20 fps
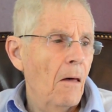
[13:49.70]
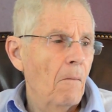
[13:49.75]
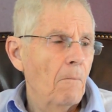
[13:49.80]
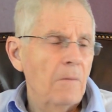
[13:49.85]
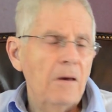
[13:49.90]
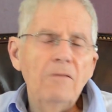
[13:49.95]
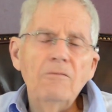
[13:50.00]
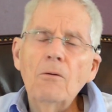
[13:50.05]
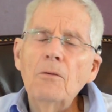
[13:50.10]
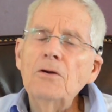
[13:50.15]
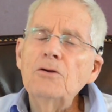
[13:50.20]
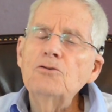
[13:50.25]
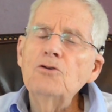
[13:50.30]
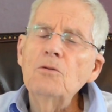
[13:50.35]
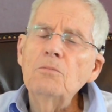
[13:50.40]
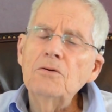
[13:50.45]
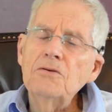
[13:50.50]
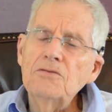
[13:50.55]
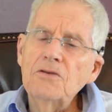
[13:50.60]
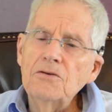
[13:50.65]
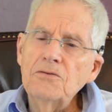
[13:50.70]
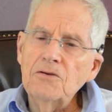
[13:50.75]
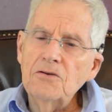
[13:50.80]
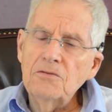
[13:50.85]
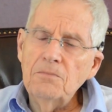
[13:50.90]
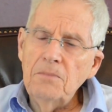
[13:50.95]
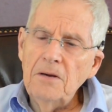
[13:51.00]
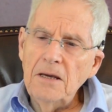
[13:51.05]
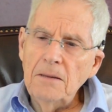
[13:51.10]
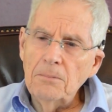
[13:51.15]
Being very
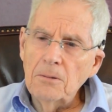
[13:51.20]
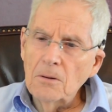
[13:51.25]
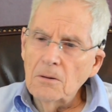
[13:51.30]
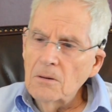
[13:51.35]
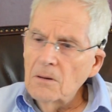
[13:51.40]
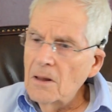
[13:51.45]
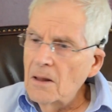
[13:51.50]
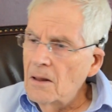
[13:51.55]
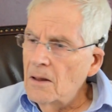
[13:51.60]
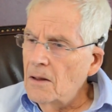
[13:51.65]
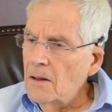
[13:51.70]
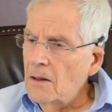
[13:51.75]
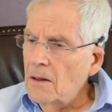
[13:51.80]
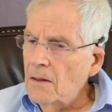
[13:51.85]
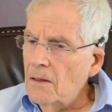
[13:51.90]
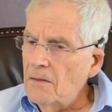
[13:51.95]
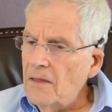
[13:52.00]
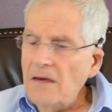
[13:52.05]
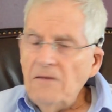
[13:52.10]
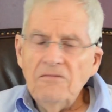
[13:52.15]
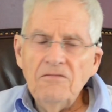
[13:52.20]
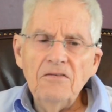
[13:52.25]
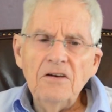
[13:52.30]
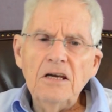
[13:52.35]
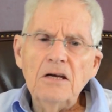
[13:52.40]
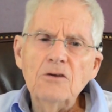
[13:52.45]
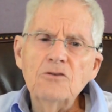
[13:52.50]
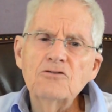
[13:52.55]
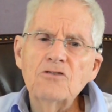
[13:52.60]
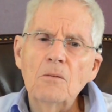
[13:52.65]
superstitious people, they
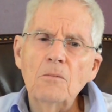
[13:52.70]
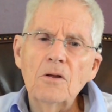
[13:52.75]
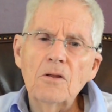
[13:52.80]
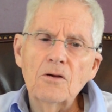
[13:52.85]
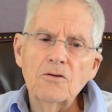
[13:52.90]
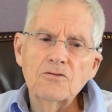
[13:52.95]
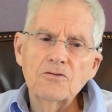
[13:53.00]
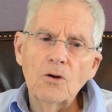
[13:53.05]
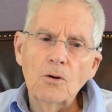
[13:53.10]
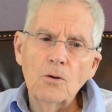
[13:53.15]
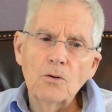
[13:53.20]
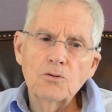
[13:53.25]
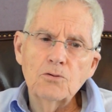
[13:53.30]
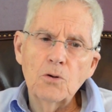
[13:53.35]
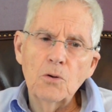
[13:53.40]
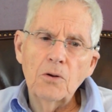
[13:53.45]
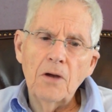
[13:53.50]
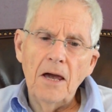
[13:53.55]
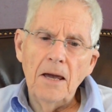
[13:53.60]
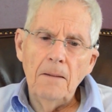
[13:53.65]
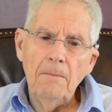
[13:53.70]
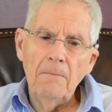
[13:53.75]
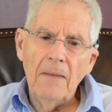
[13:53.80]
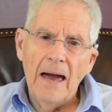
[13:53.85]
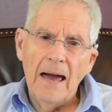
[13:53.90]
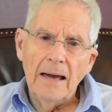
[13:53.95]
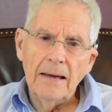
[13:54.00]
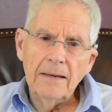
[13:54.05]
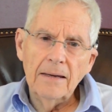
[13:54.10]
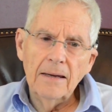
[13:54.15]
feared some of the souls who came
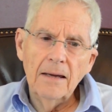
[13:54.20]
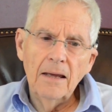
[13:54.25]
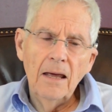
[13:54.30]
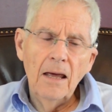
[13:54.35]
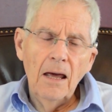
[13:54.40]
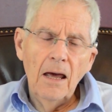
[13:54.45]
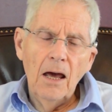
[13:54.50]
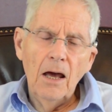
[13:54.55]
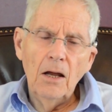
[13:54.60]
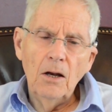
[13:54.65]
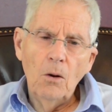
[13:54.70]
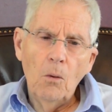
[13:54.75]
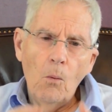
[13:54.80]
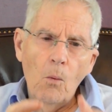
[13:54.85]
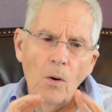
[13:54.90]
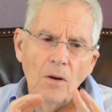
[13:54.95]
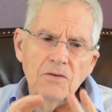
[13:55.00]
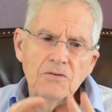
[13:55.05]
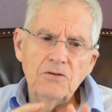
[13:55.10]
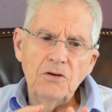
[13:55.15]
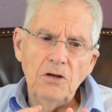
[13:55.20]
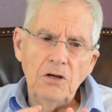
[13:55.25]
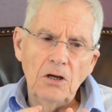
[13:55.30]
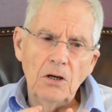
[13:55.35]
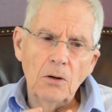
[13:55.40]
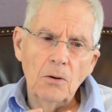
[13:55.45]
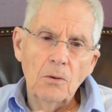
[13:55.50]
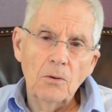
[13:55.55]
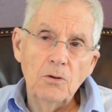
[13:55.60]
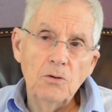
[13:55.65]
back, and once a
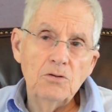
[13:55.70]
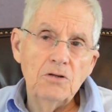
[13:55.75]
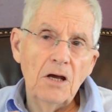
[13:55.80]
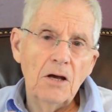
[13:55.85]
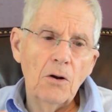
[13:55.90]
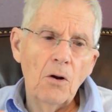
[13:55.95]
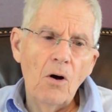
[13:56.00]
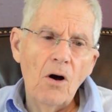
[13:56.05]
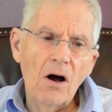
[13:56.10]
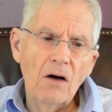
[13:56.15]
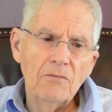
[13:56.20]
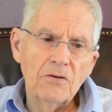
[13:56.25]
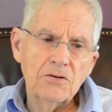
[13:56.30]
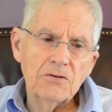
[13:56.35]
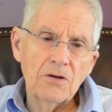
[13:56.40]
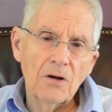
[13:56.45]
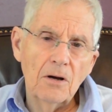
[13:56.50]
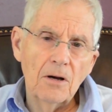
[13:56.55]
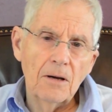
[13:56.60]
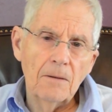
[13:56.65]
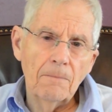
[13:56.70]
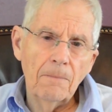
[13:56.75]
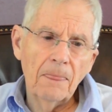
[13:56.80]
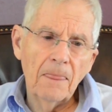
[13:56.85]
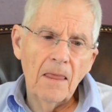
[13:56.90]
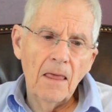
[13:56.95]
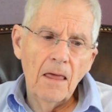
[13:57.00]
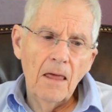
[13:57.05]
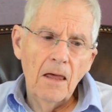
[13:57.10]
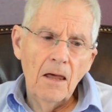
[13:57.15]
year, usually at harvest time,
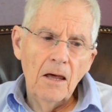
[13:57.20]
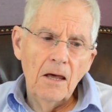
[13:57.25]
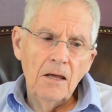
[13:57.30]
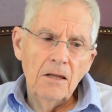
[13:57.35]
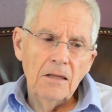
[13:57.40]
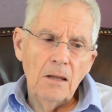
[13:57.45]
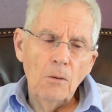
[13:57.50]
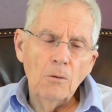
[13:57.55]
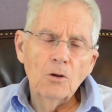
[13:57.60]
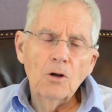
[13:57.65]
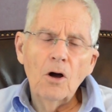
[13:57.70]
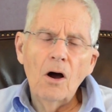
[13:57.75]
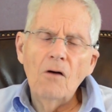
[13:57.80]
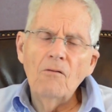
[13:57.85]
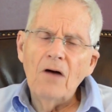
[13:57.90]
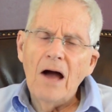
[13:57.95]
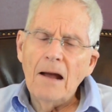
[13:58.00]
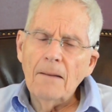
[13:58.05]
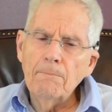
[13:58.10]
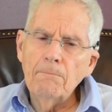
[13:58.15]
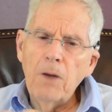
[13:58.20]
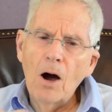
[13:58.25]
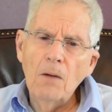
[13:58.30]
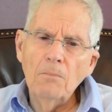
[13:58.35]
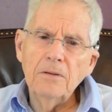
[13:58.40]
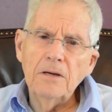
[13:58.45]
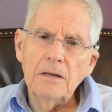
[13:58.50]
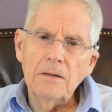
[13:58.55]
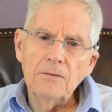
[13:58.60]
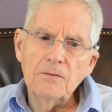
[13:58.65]
they would carve out
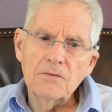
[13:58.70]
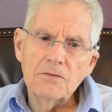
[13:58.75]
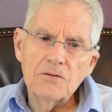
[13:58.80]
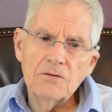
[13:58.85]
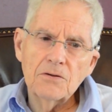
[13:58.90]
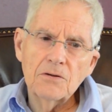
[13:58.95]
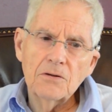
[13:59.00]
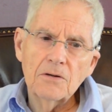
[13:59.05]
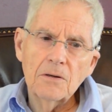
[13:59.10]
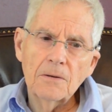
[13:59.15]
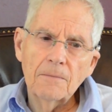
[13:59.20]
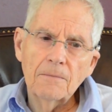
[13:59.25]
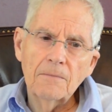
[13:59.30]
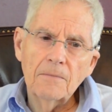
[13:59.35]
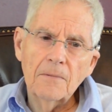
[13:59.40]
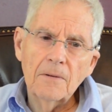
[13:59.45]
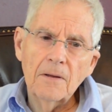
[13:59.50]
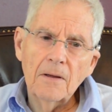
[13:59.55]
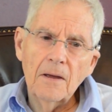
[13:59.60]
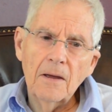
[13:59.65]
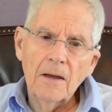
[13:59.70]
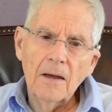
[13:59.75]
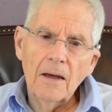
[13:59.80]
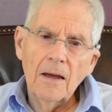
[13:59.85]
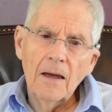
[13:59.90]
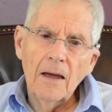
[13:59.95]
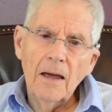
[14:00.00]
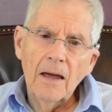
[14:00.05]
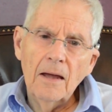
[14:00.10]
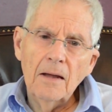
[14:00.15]
pumpkins
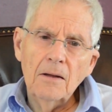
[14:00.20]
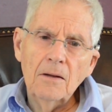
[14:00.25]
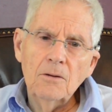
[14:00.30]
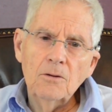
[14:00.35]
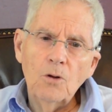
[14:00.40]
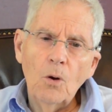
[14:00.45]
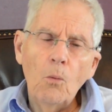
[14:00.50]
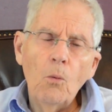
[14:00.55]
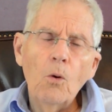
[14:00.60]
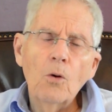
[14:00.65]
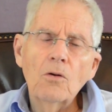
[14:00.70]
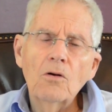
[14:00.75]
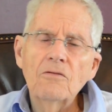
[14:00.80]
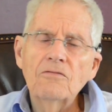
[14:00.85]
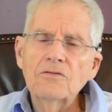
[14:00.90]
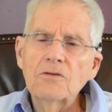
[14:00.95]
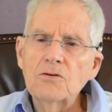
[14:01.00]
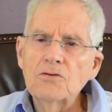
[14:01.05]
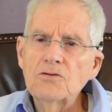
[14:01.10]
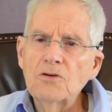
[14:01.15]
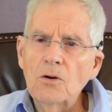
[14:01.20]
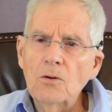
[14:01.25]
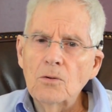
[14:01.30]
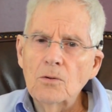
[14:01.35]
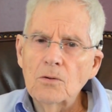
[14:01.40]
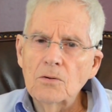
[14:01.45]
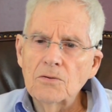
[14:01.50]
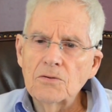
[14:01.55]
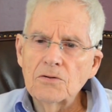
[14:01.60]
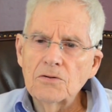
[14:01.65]
to ward off the
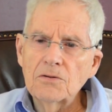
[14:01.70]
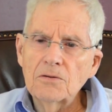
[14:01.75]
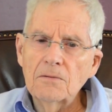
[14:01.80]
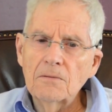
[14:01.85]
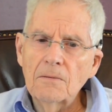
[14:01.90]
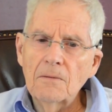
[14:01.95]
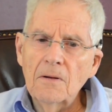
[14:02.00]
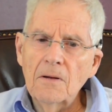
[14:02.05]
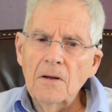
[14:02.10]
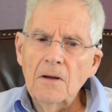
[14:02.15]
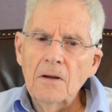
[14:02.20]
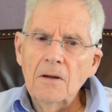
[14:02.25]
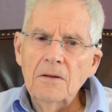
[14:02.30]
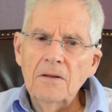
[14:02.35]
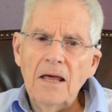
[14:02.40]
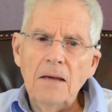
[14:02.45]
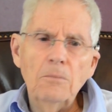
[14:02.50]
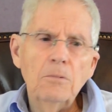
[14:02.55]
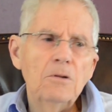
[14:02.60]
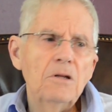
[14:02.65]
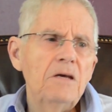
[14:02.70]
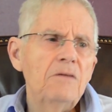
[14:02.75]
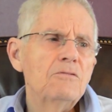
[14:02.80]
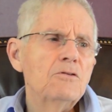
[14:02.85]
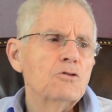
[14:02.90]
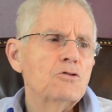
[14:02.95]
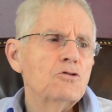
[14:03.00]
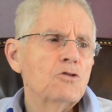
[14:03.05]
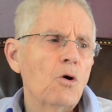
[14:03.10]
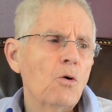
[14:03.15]
souls. They believed
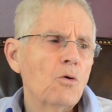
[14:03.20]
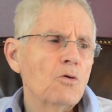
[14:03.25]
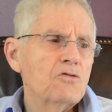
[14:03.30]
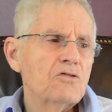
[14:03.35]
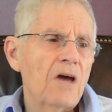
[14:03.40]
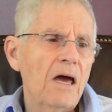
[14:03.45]
the souls